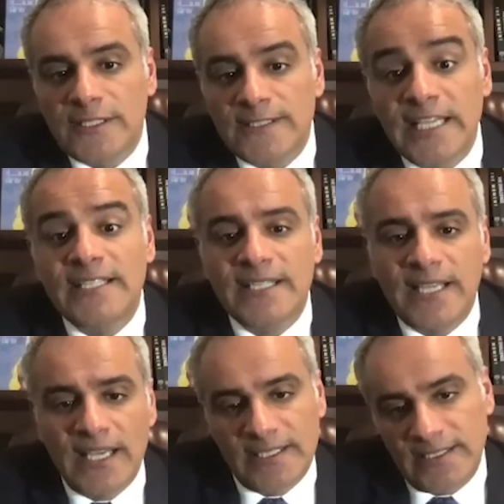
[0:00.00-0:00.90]

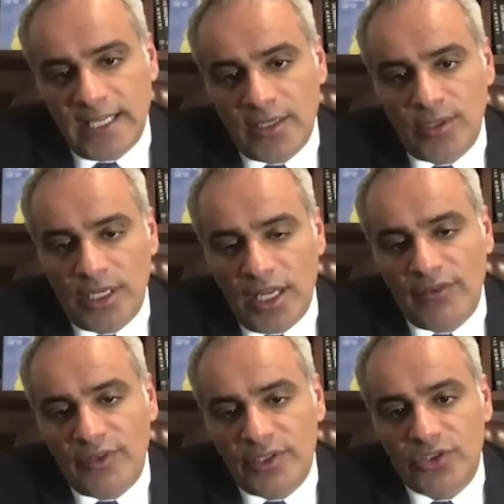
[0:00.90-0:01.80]
dedicate our
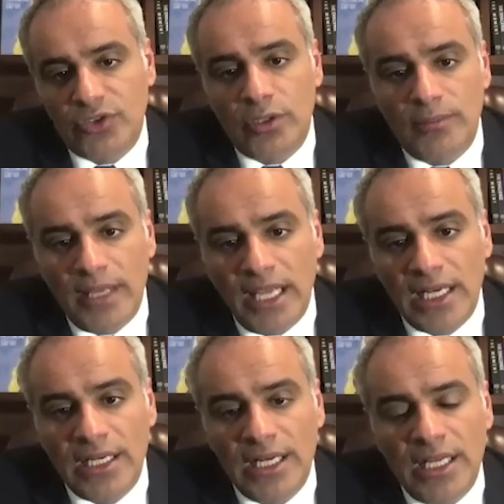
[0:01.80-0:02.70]
efforts to
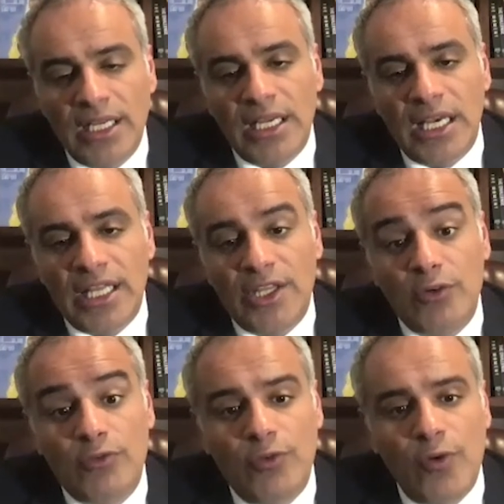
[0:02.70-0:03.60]
remain at the
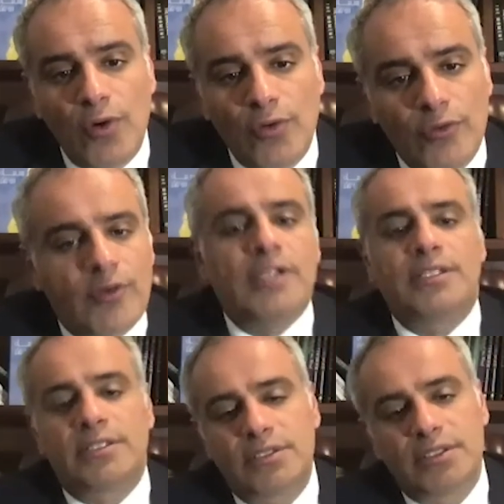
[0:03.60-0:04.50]

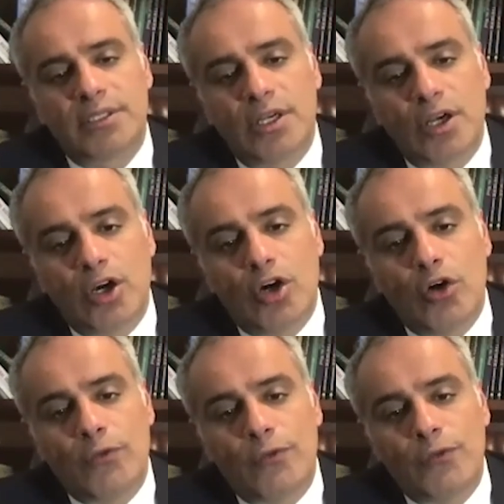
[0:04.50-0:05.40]
forefront
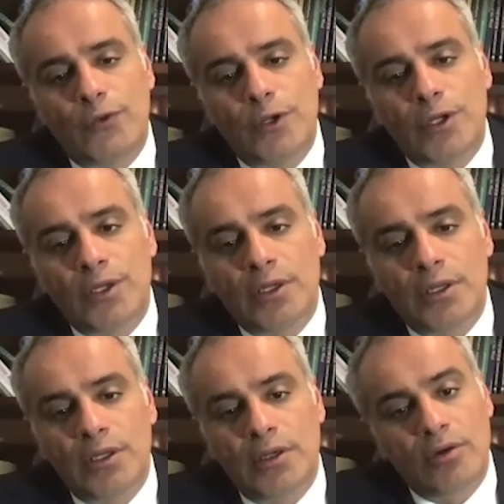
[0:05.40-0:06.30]
of
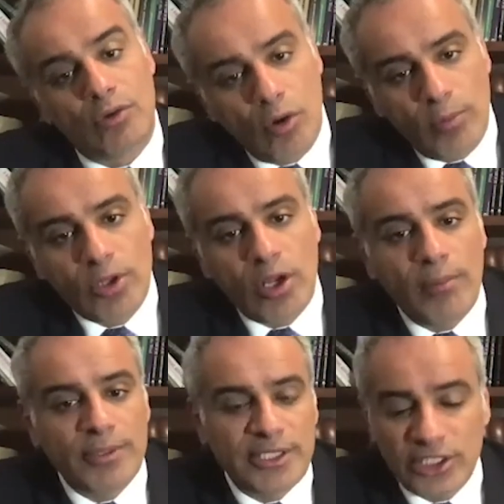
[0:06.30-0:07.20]
global
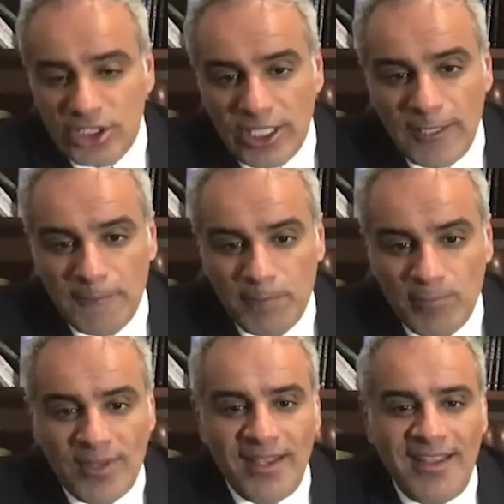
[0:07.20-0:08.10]
competition
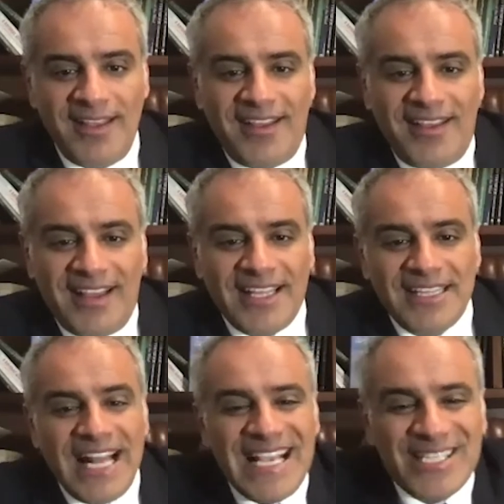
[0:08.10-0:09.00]
and
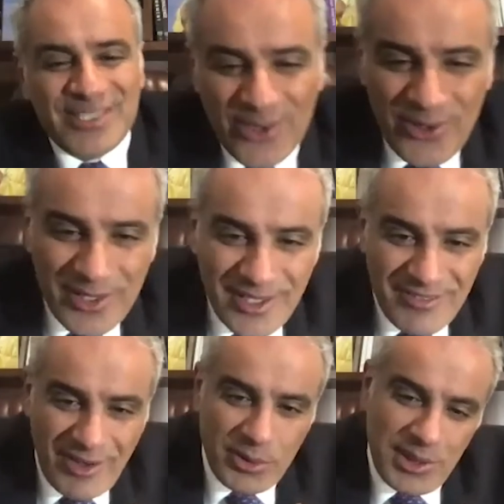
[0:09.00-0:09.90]
lay strong
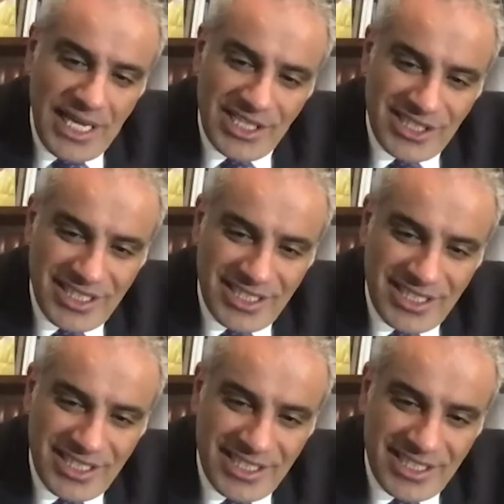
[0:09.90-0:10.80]
foundations